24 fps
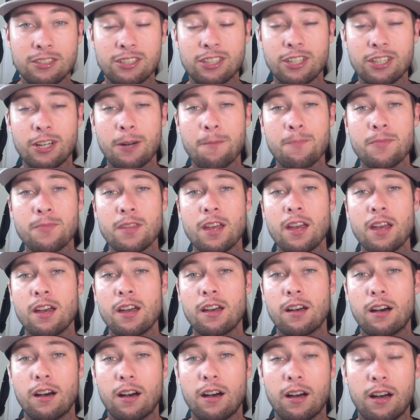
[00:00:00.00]
So,
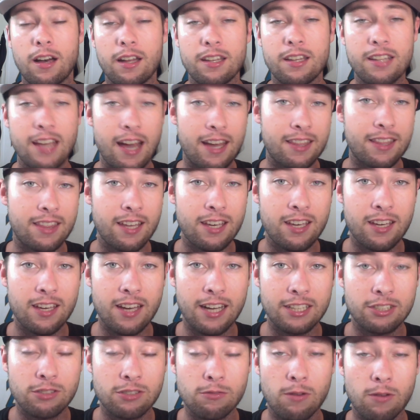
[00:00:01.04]
yeah, thank you
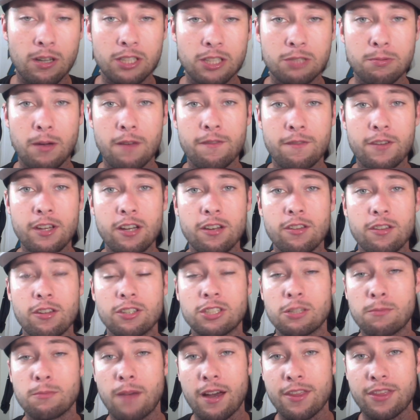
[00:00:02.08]
guys for watching my video.
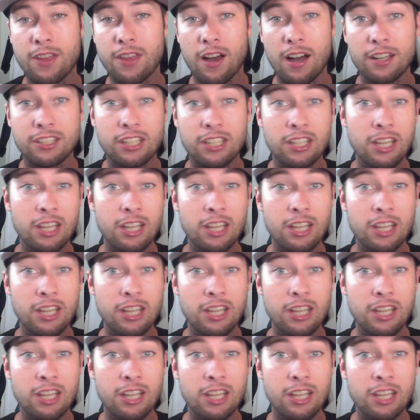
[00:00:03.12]
Those are my thoughts.